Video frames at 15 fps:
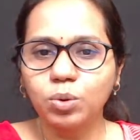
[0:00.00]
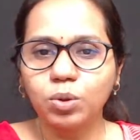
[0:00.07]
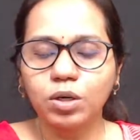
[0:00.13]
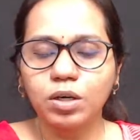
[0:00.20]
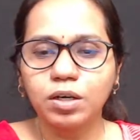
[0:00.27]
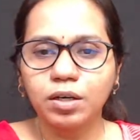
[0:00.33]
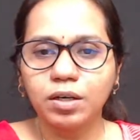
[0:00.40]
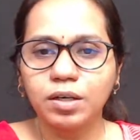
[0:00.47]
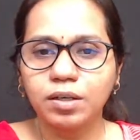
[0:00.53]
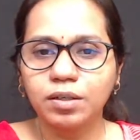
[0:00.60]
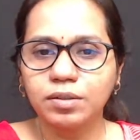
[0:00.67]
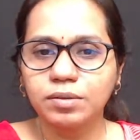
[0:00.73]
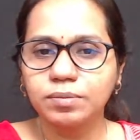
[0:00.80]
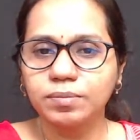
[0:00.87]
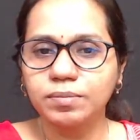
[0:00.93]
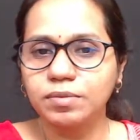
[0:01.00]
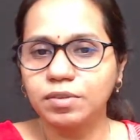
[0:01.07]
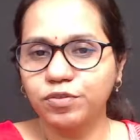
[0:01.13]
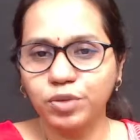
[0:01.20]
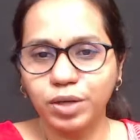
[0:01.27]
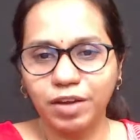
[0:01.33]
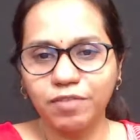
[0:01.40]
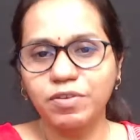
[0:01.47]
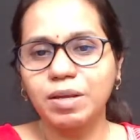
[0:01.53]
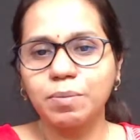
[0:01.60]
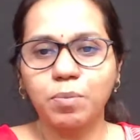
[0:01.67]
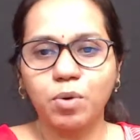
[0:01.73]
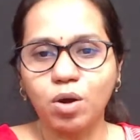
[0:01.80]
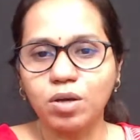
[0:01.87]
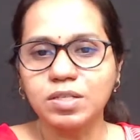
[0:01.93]
for every
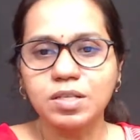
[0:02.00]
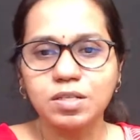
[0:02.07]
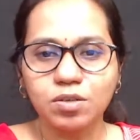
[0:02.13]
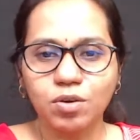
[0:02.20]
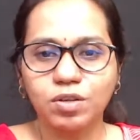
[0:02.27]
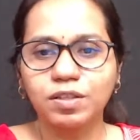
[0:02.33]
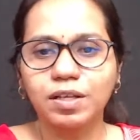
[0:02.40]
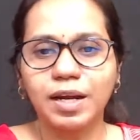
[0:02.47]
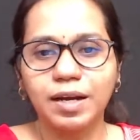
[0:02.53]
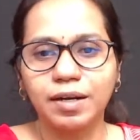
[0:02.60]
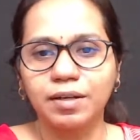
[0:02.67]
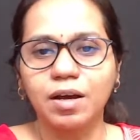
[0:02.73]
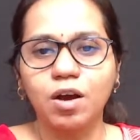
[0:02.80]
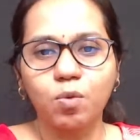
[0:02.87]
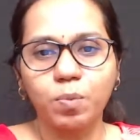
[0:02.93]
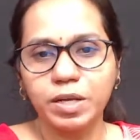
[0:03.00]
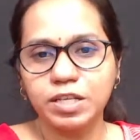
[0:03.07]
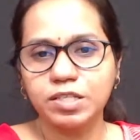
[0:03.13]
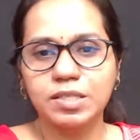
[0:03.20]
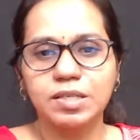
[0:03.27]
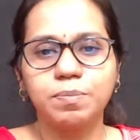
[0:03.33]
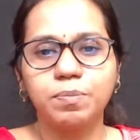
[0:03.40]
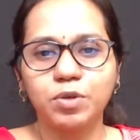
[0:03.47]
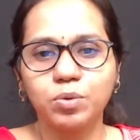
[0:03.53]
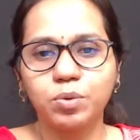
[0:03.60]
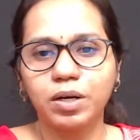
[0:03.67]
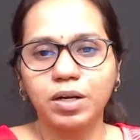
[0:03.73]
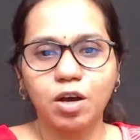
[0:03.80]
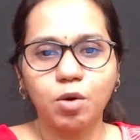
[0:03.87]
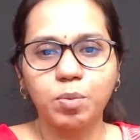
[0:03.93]
process or thread how much CPU
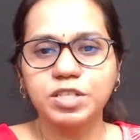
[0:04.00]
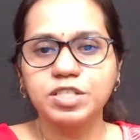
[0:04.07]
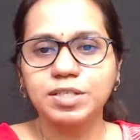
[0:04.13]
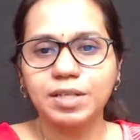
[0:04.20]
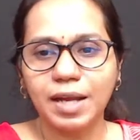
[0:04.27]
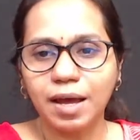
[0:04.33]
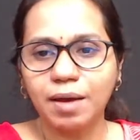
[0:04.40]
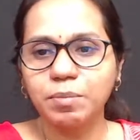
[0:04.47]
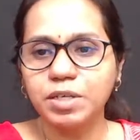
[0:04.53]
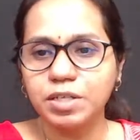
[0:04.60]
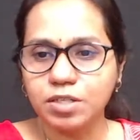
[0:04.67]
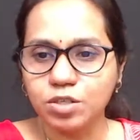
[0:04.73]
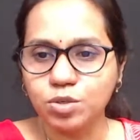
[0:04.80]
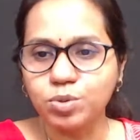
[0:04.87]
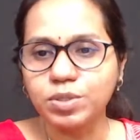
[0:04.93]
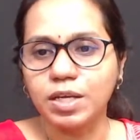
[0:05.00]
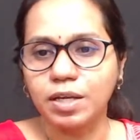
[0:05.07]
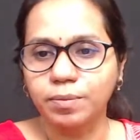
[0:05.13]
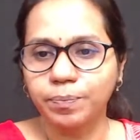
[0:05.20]
and how much RAM it is using,